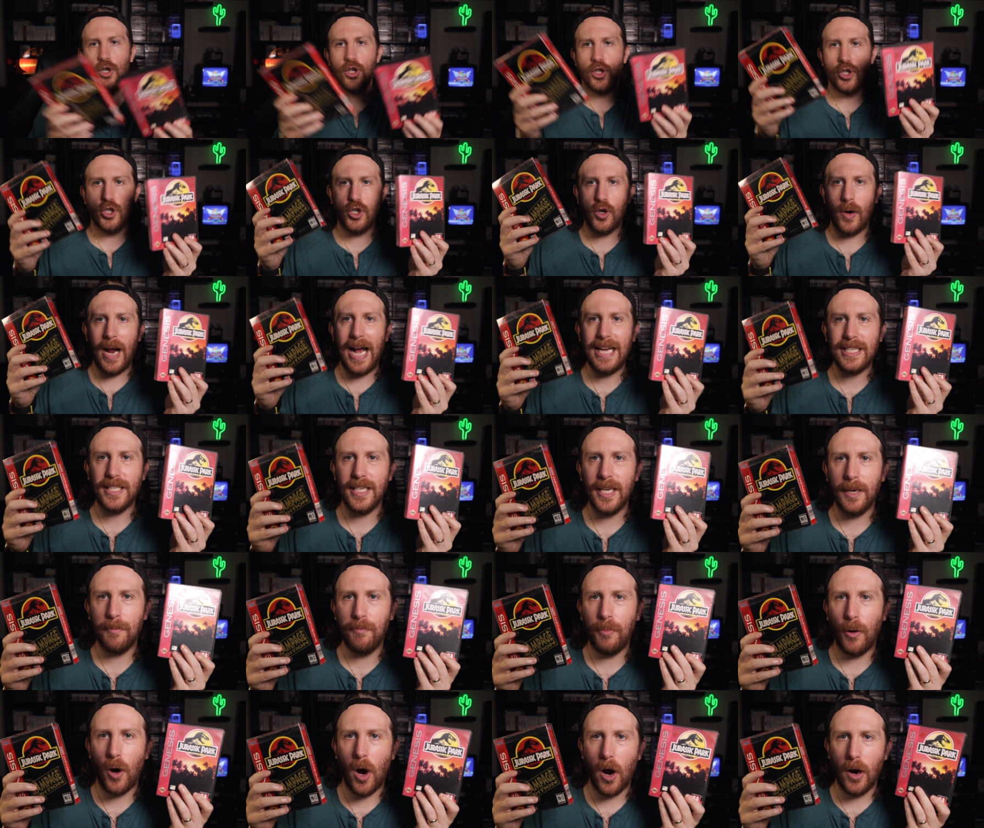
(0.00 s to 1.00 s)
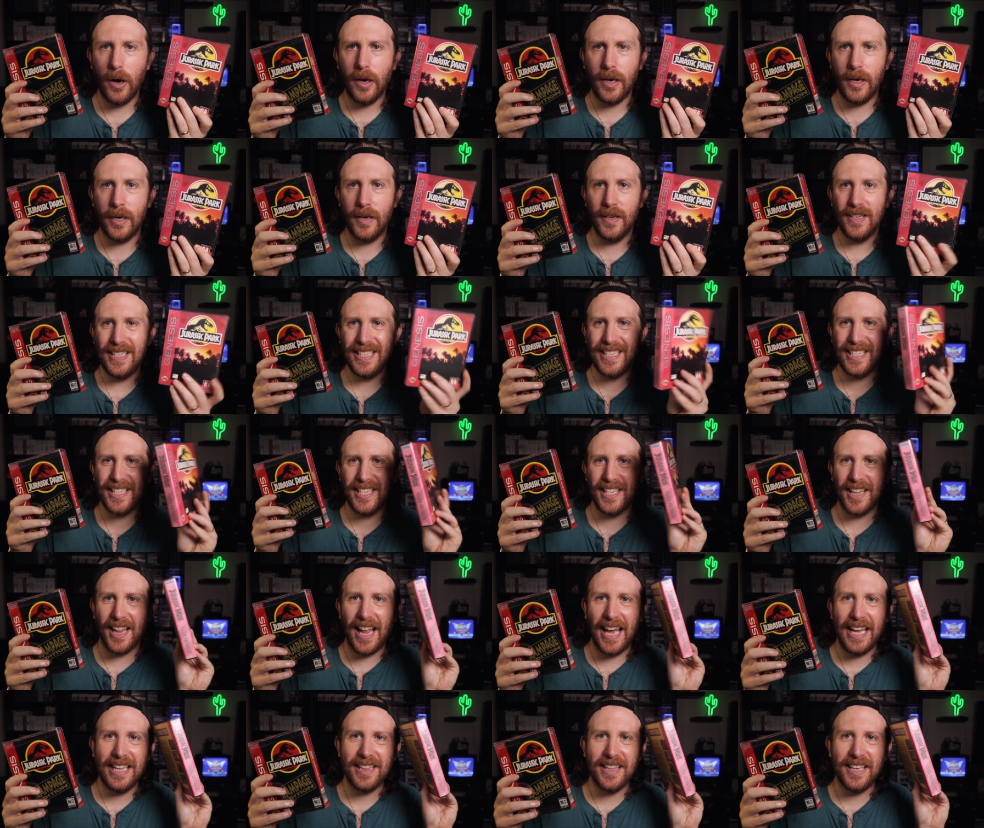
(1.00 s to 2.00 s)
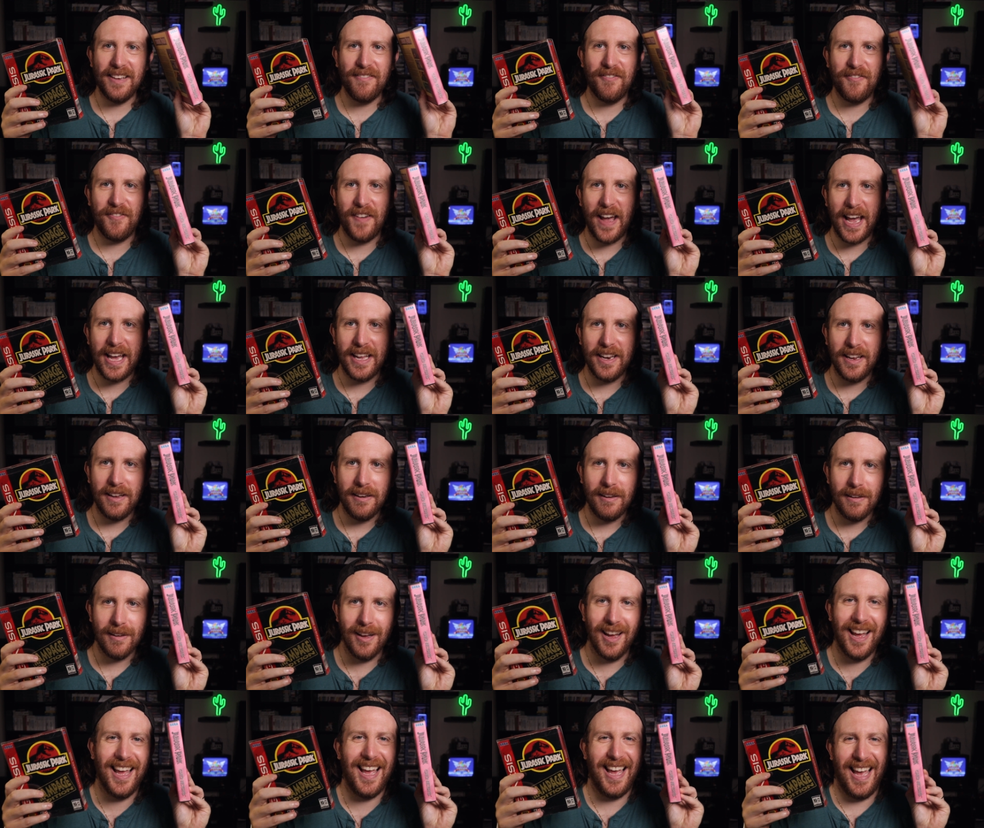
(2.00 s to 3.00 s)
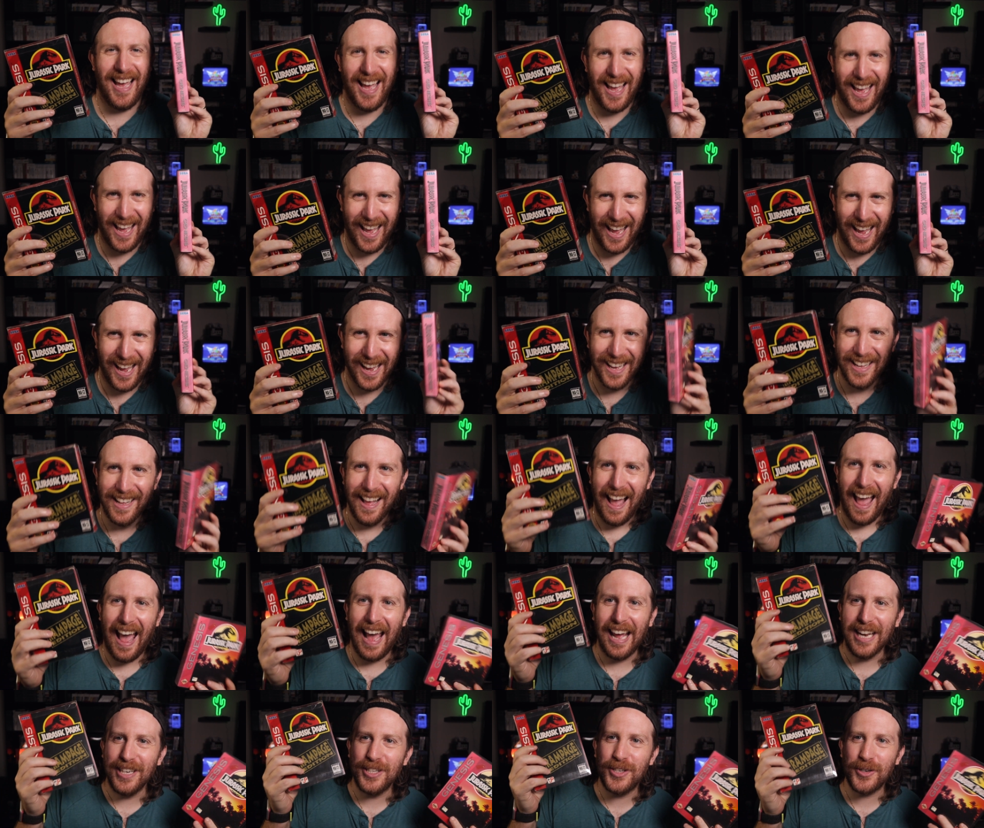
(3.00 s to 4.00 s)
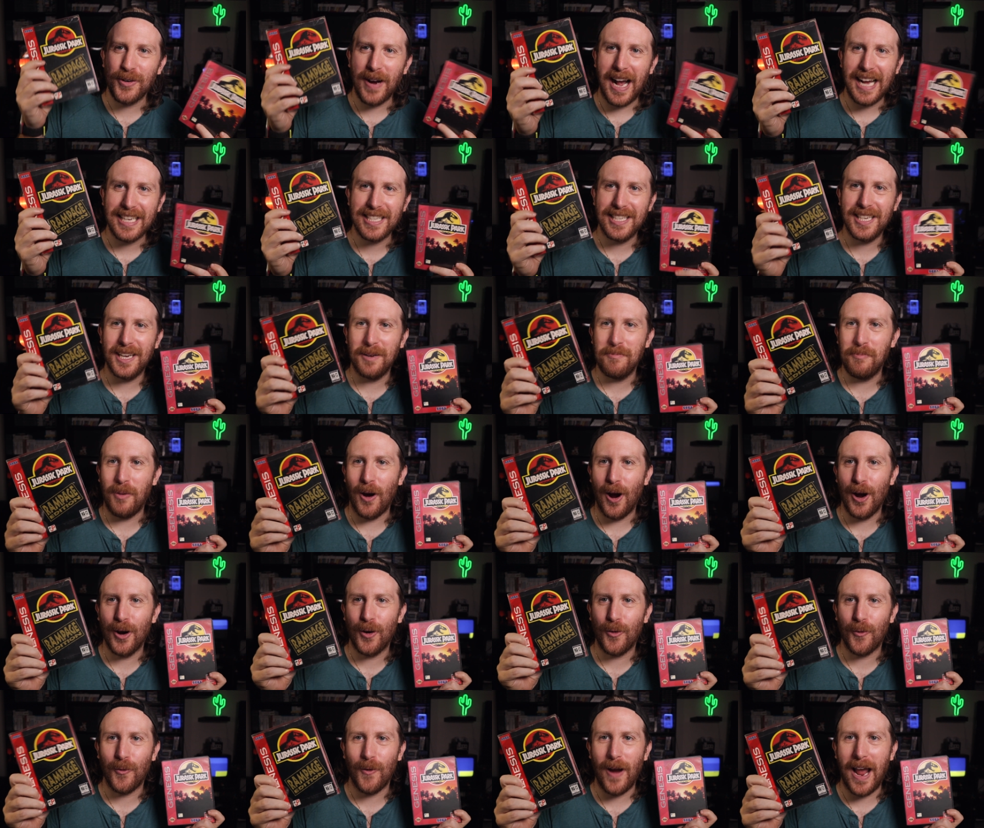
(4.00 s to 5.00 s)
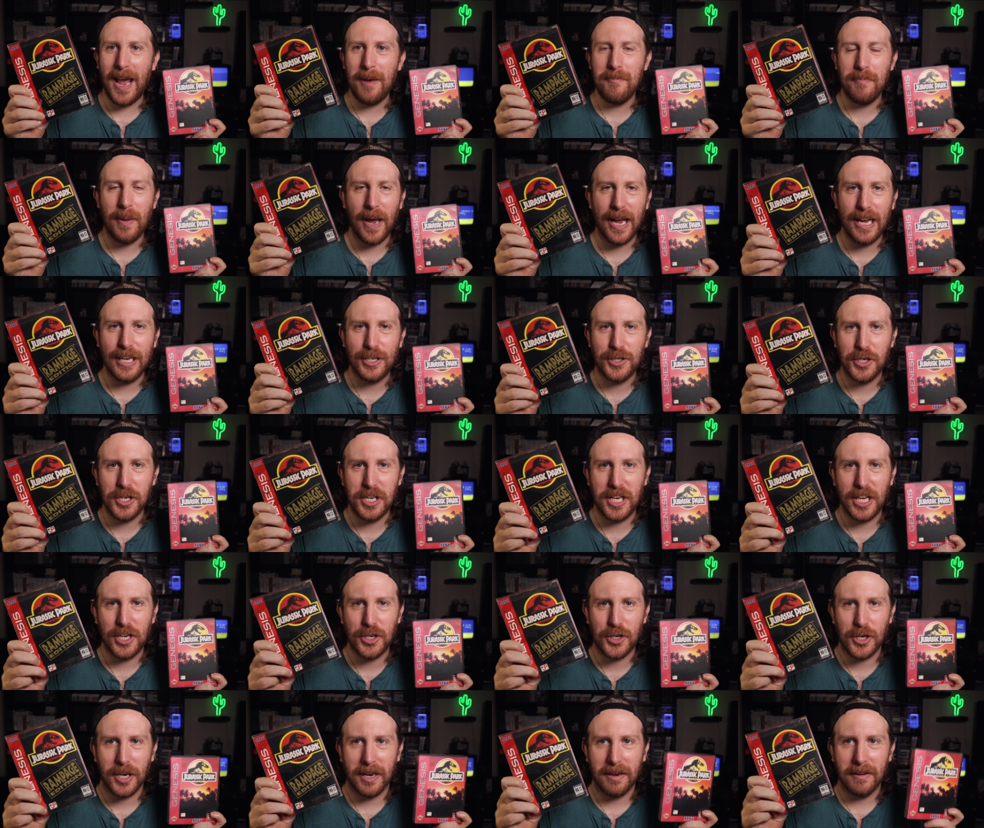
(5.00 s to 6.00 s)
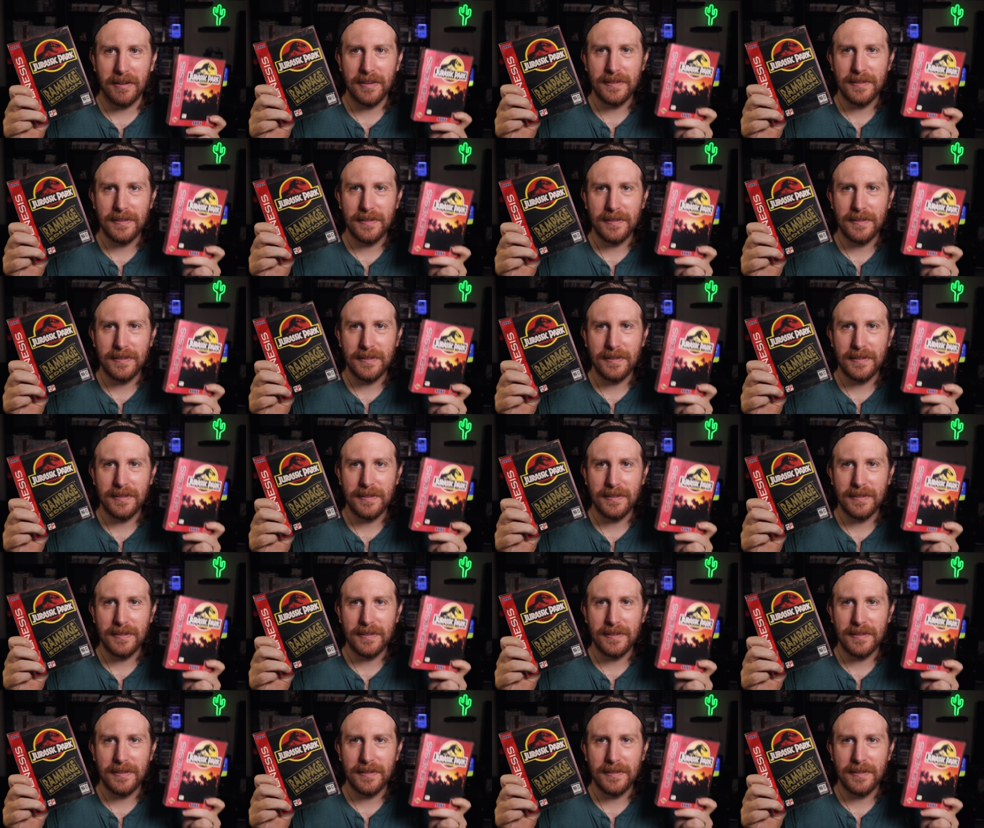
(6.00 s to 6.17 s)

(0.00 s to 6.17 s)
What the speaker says: Jurassic Park, slightly faded, and Jurassic Park Rampage Edition.